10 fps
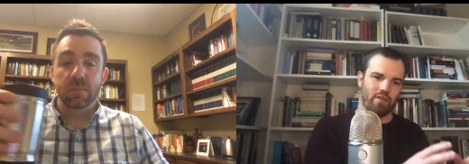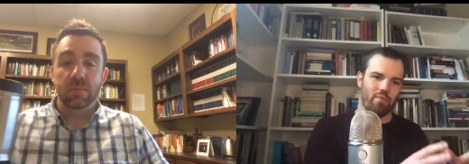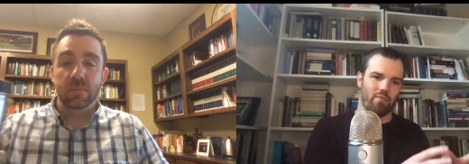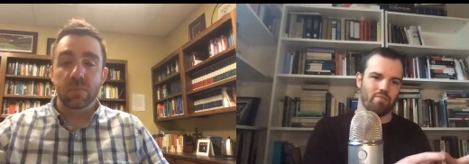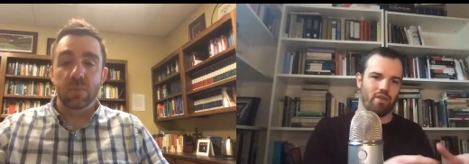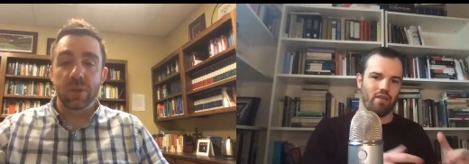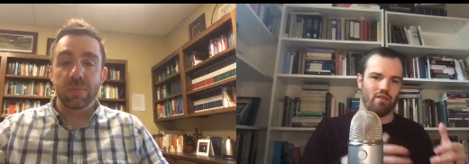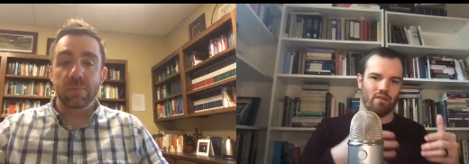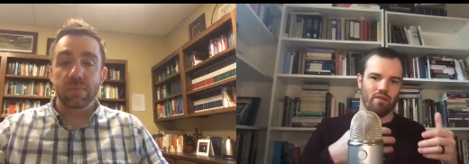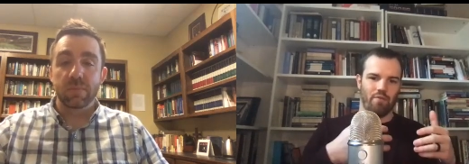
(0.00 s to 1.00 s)
Speaker 1: them as being
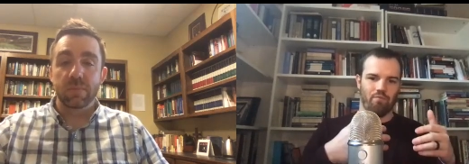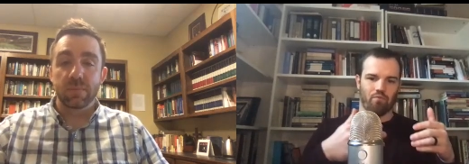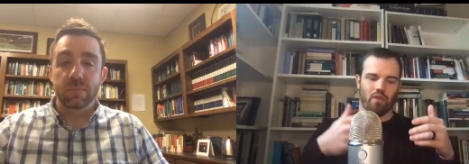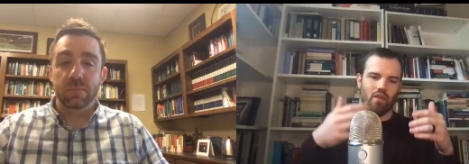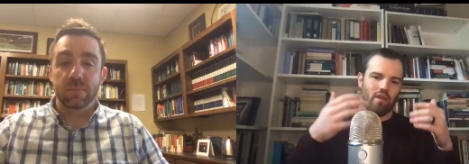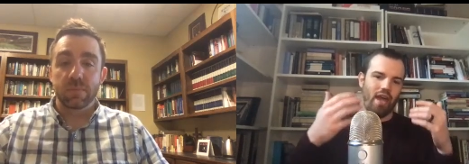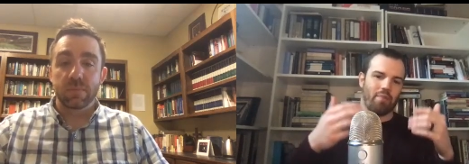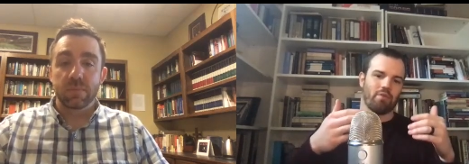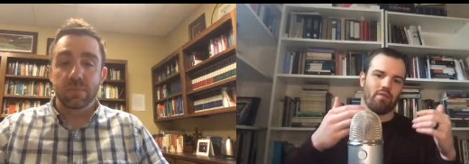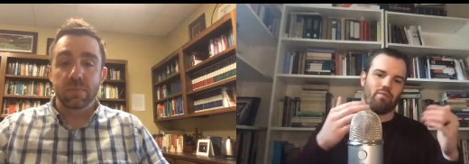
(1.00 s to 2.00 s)

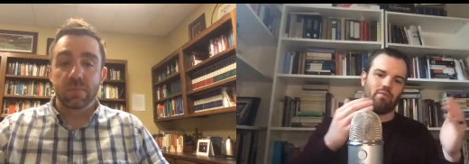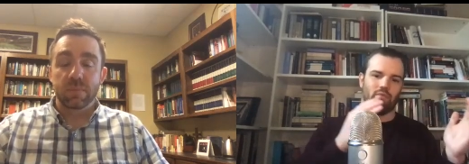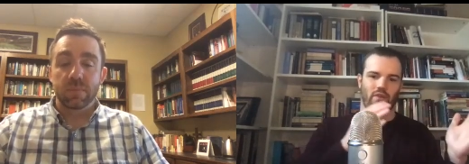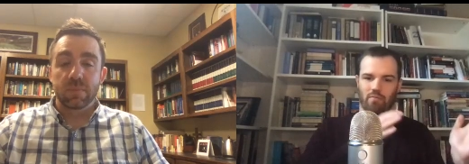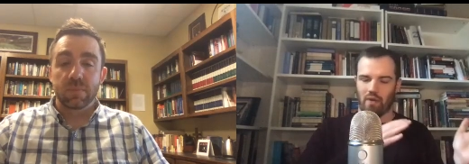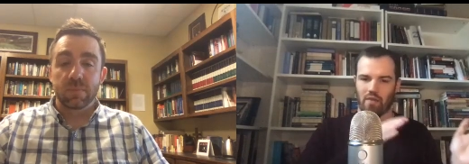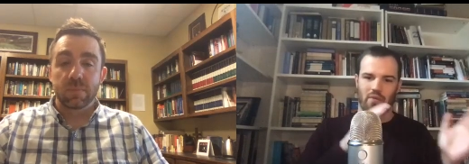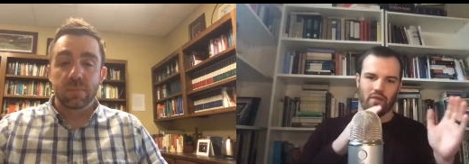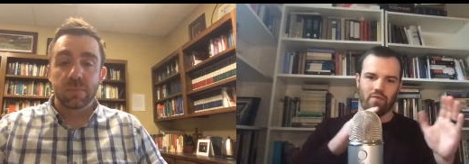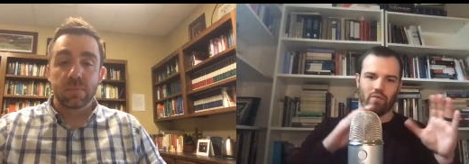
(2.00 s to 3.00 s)
captive you know by
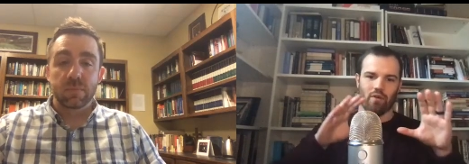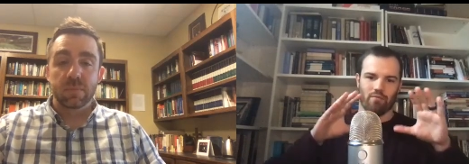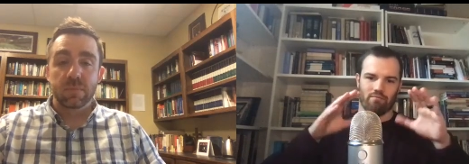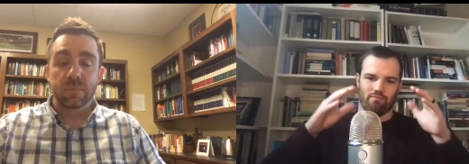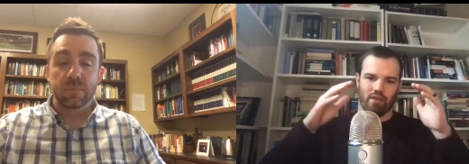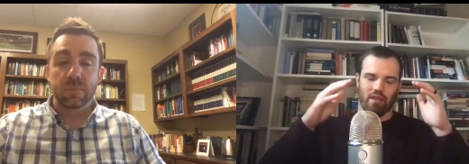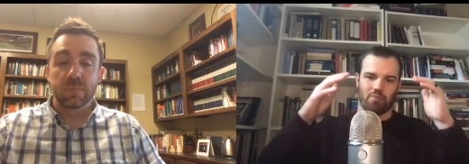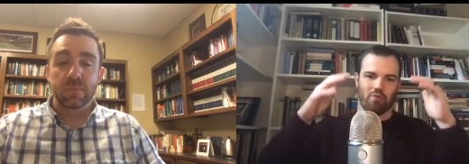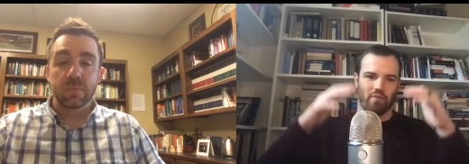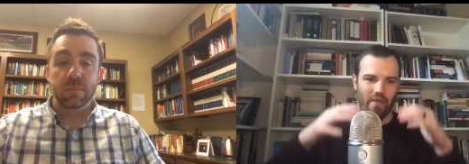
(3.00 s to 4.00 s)
metaphor because they're
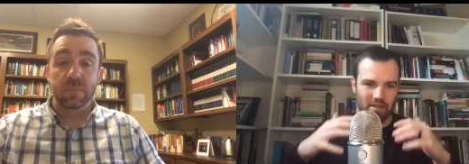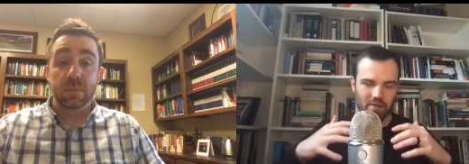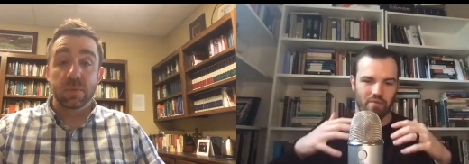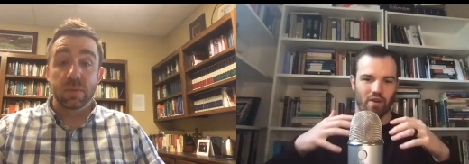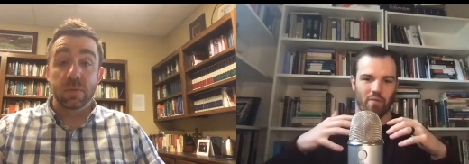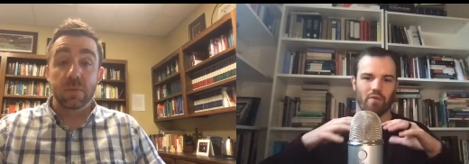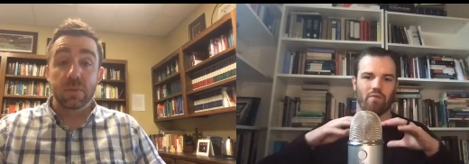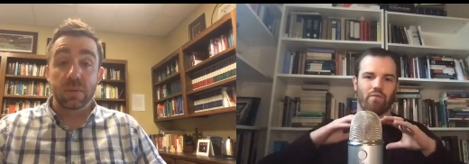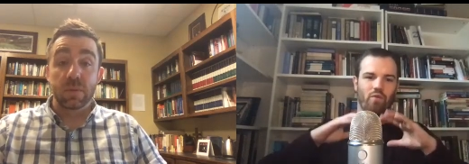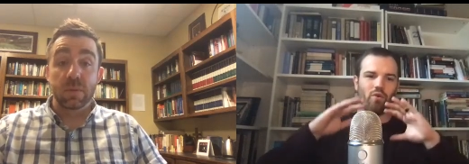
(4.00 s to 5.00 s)
prevented from the
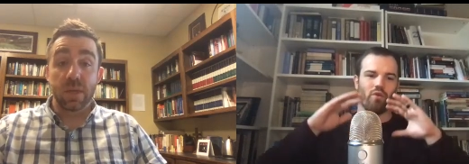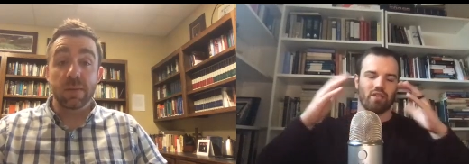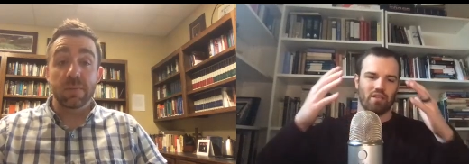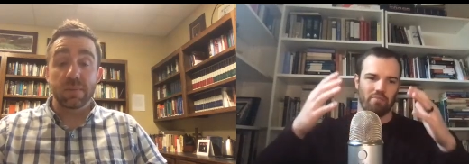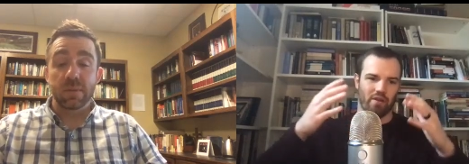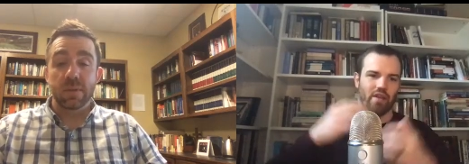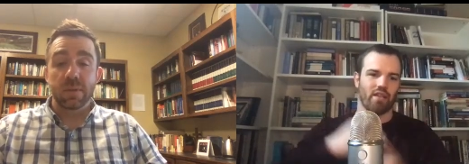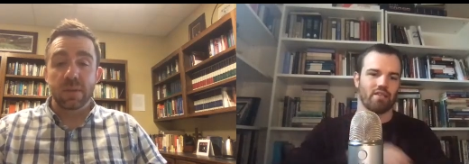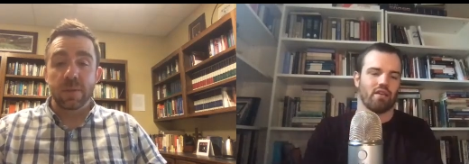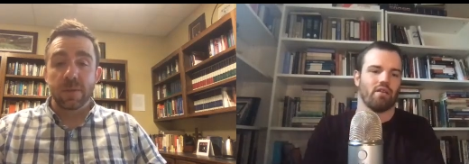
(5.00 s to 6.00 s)
full yeah.
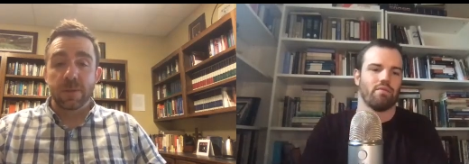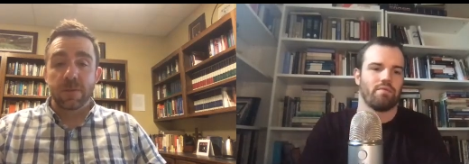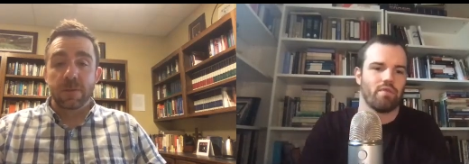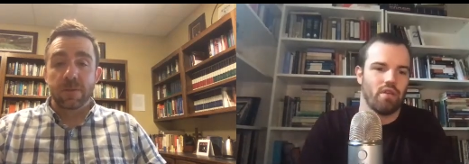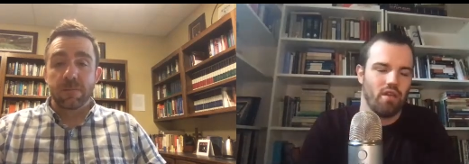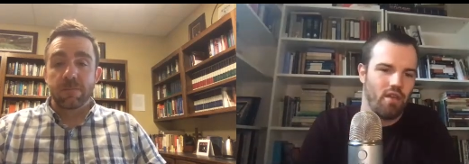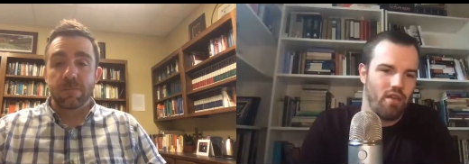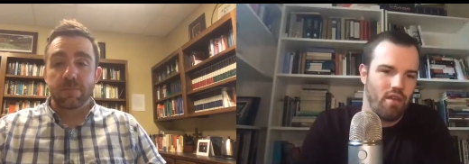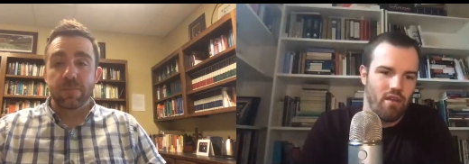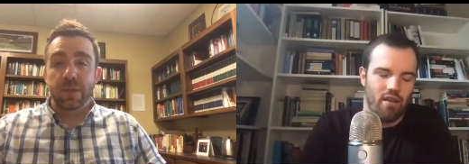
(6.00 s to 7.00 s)
experience
Speaker 2: of
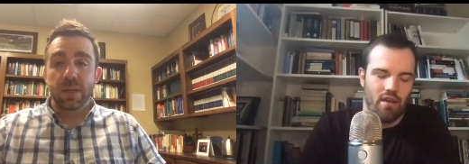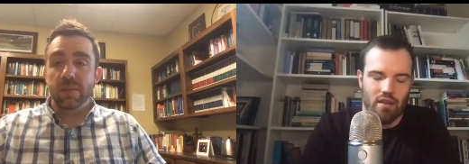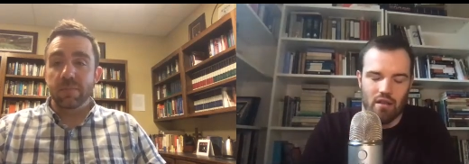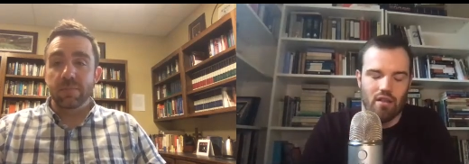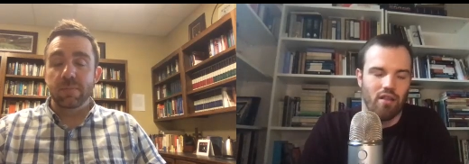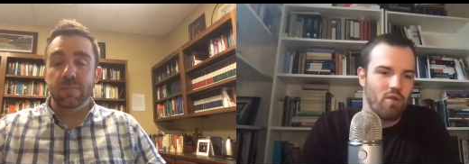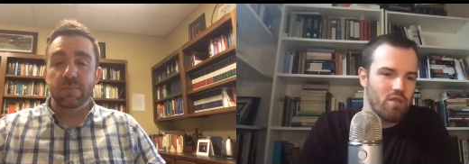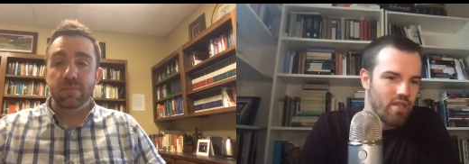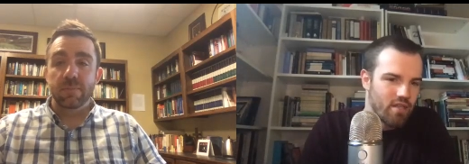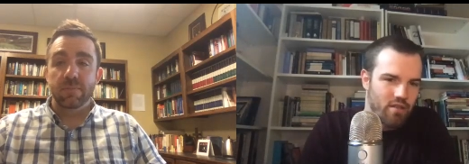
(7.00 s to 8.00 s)
yeah. uh,
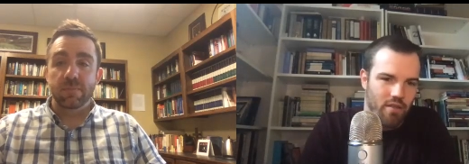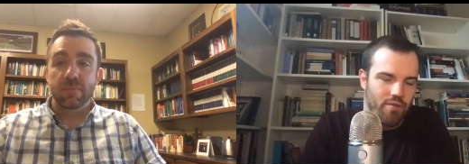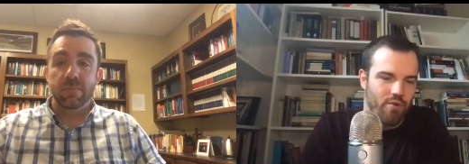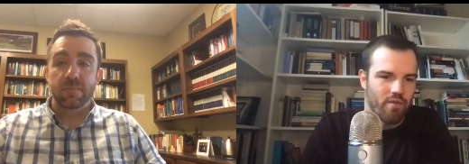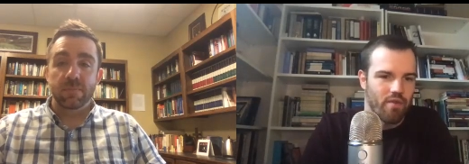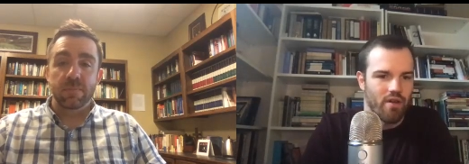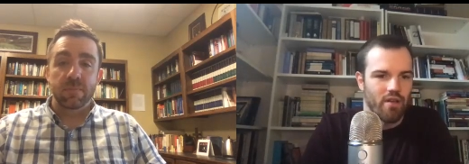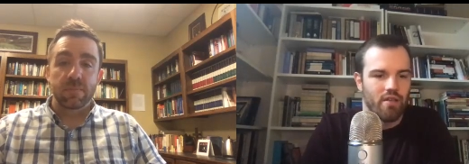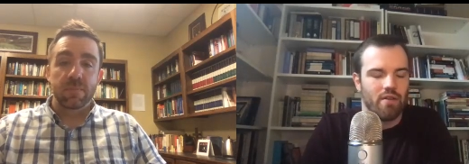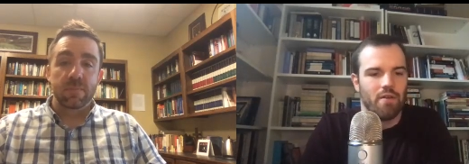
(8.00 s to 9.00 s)
Speaker 1: closeness to the throne of
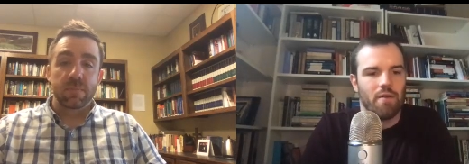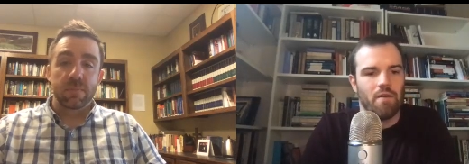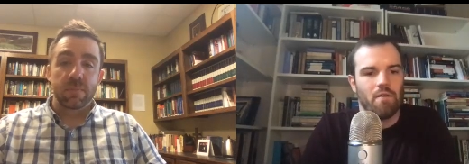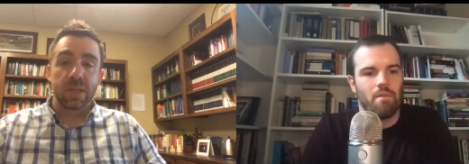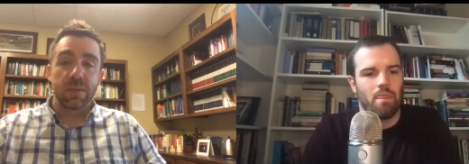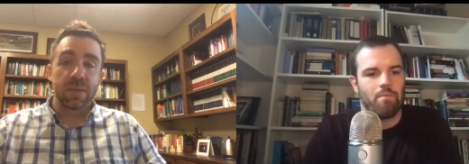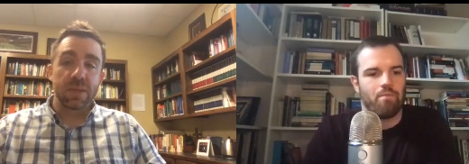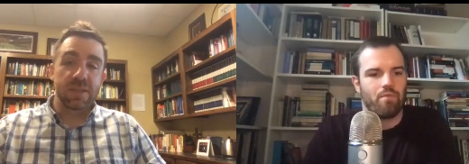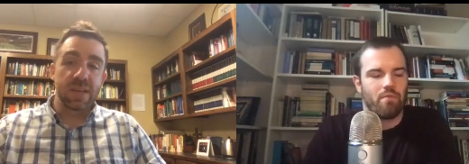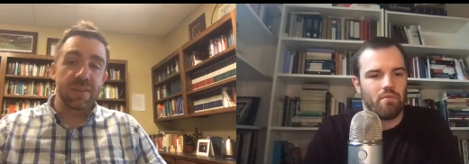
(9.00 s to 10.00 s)
god
Speaker 2: yeah i mean
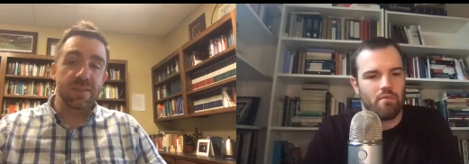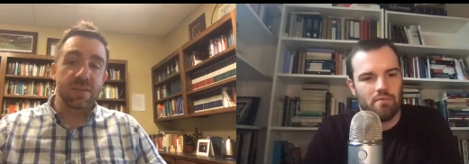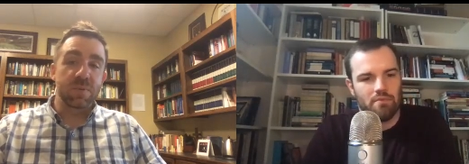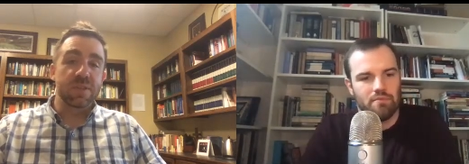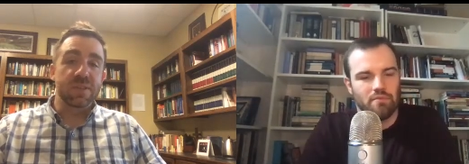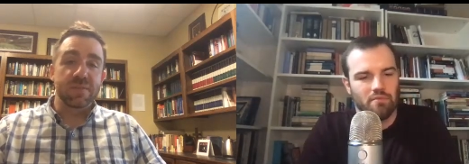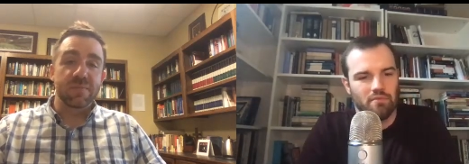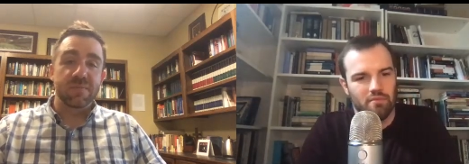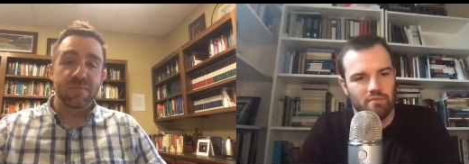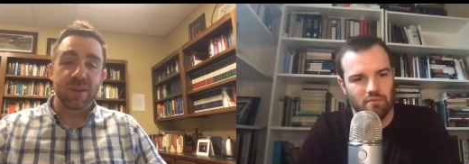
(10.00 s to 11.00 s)
death is a prison
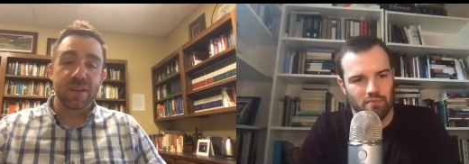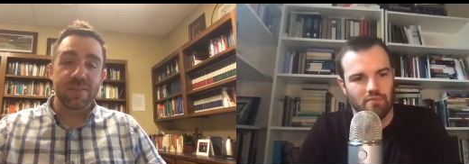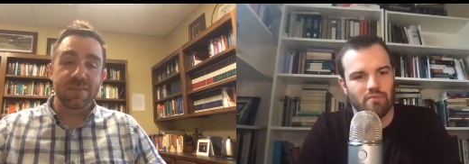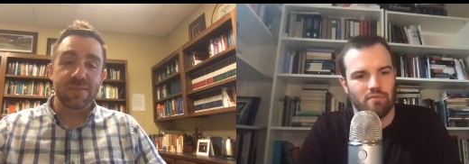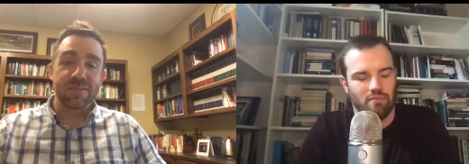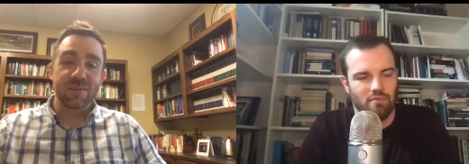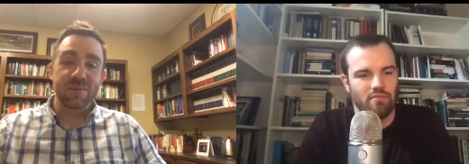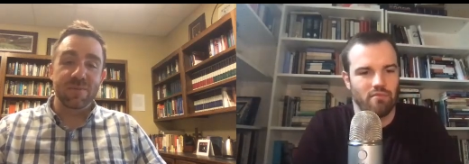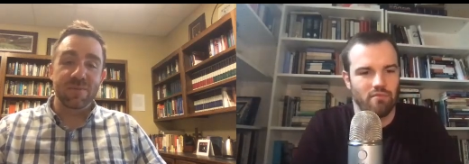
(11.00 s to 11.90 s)
right so